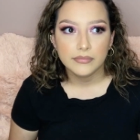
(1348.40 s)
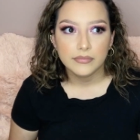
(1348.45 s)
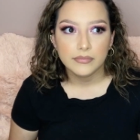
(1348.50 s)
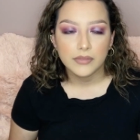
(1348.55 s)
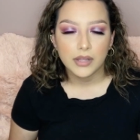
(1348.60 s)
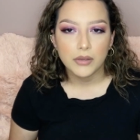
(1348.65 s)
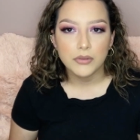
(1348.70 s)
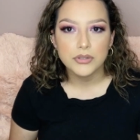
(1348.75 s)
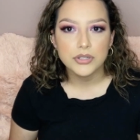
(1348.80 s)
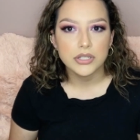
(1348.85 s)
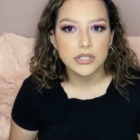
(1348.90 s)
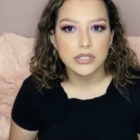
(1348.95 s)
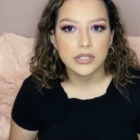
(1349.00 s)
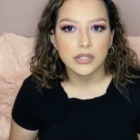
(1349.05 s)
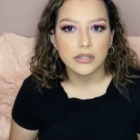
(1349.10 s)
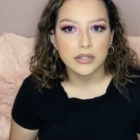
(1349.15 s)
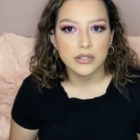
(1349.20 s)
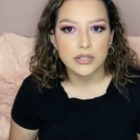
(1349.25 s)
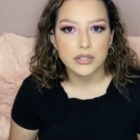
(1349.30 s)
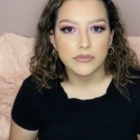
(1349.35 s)
it was just
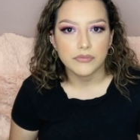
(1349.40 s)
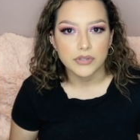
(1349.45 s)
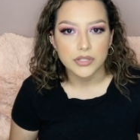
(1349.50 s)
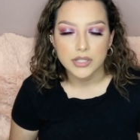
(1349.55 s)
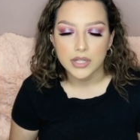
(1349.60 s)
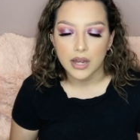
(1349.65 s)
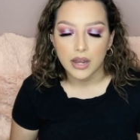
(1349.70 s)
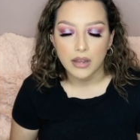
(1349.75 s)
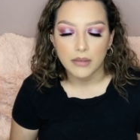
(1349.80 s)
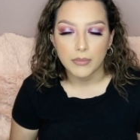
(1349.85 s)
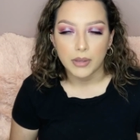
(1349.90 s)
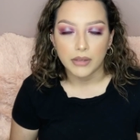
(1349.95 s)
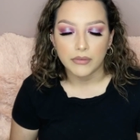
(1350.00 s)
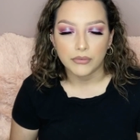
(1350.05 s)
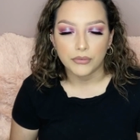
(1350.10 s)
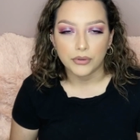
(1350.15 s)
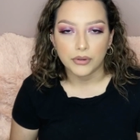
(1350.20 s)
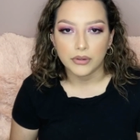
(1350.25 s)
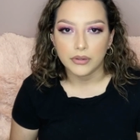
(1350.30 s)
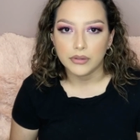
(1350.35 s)
like the toughest time
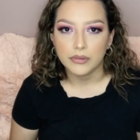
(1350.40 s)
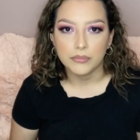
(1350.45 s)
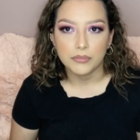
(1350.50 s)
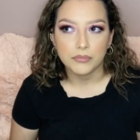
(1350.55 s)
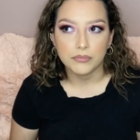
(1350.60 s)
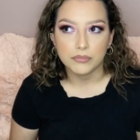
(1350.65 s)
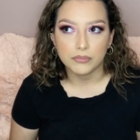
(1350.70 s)
ever it